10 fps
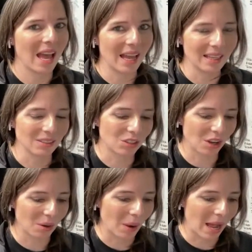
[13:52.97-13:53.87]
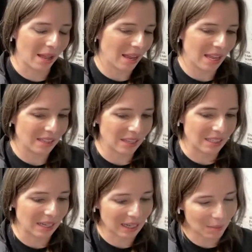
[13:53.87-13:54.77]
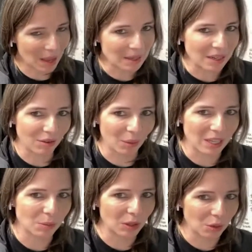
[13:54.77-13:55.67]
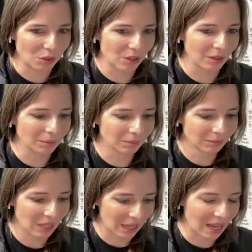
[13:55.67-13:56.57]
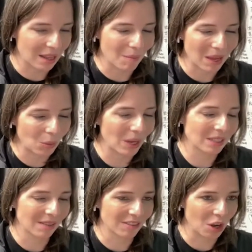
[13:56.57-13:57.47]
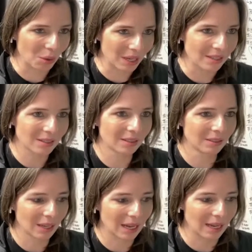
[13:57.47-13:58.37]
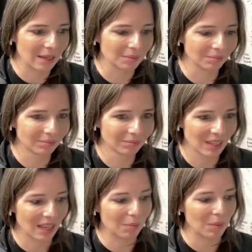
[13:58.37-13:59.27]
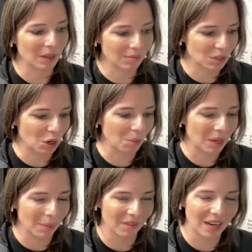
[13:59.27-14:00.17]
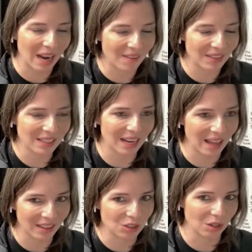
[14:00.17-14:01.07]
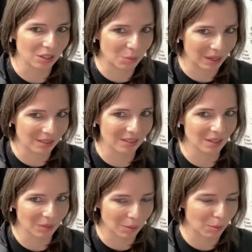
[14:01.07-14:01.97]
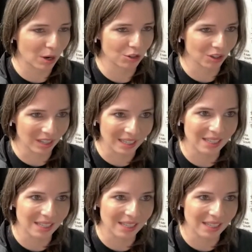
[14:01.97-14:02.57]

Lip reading: And so it's going to come out in different ways, but those are a lot of the main ways I've noticed becoming very obvious that athletes are experiencing some type of pressure or